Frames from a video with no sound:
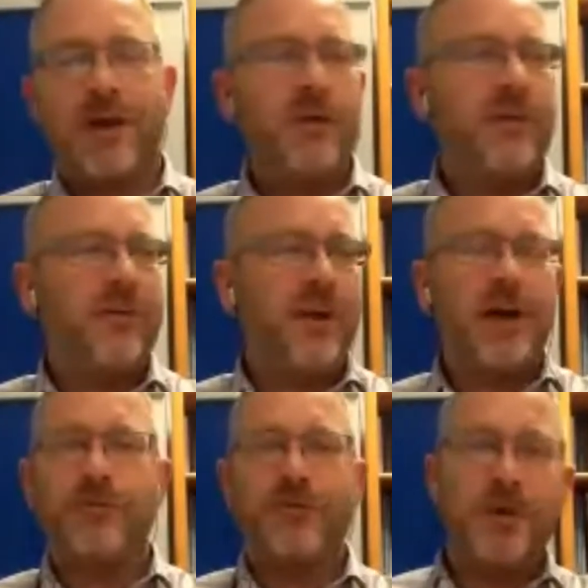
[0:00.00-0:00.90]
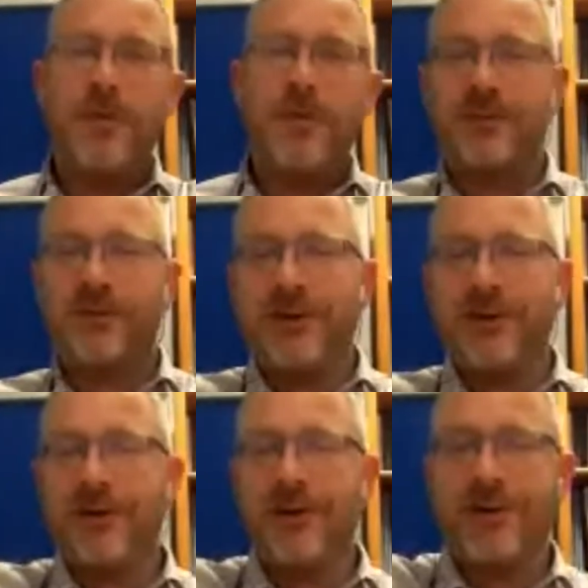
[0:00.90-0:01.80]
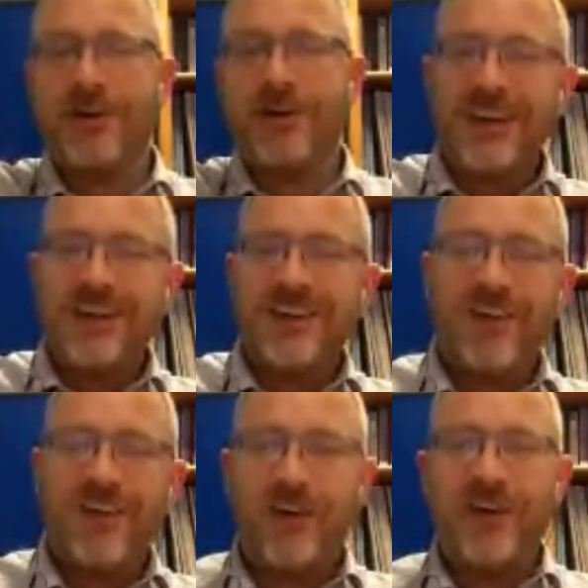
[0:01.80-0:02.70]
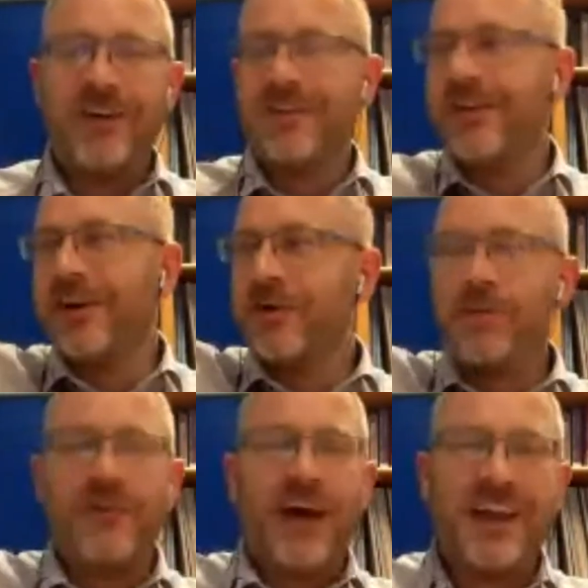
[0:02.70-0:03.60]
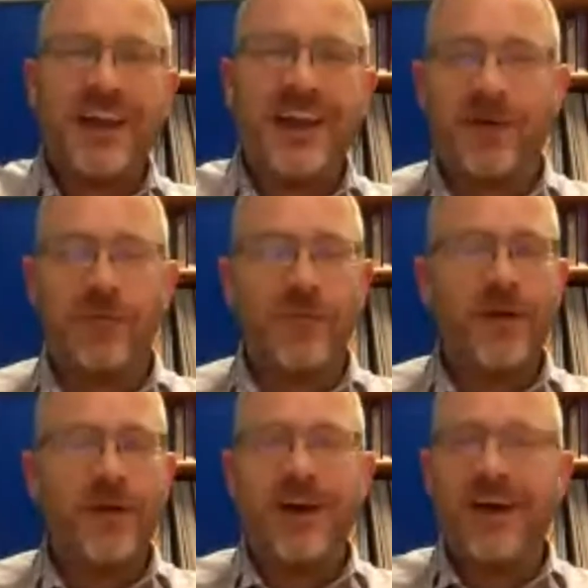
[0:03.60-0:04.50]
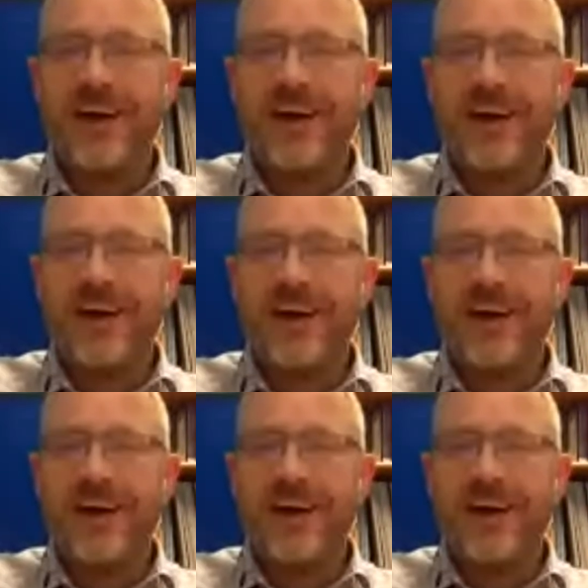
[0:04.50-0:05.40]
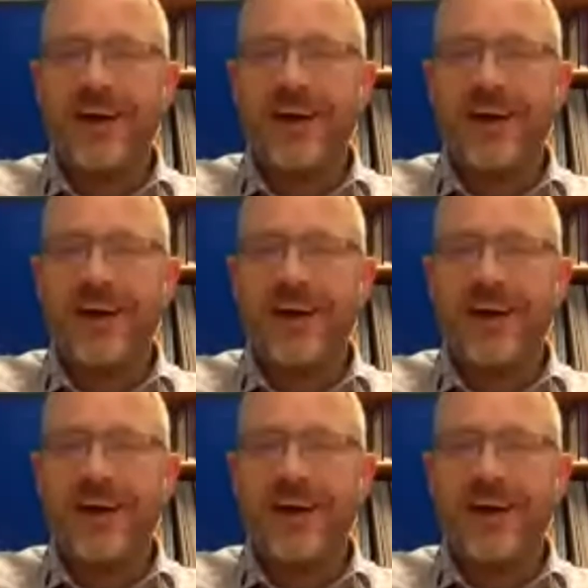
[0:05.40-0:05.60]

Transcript: know, whether it comes from the military or a group of anarchists somewhere, anonymous